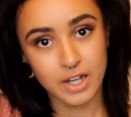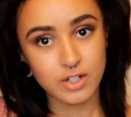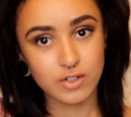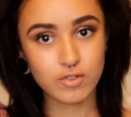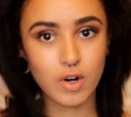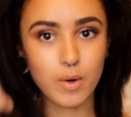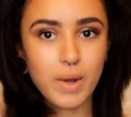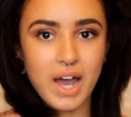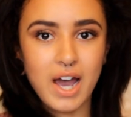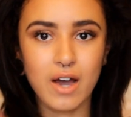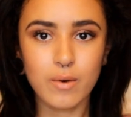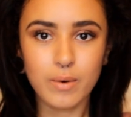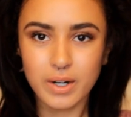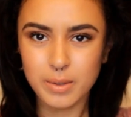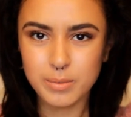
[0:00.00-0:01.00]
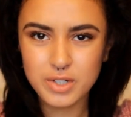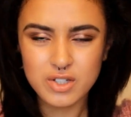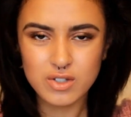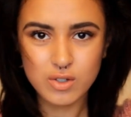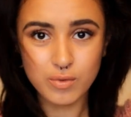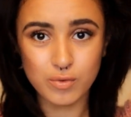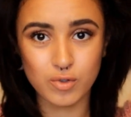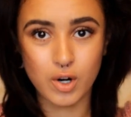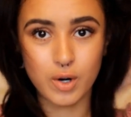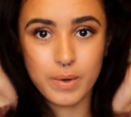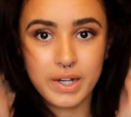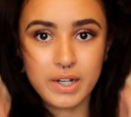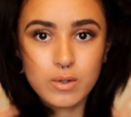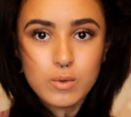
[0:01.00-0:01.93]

to grow it out and I'm just sort of growing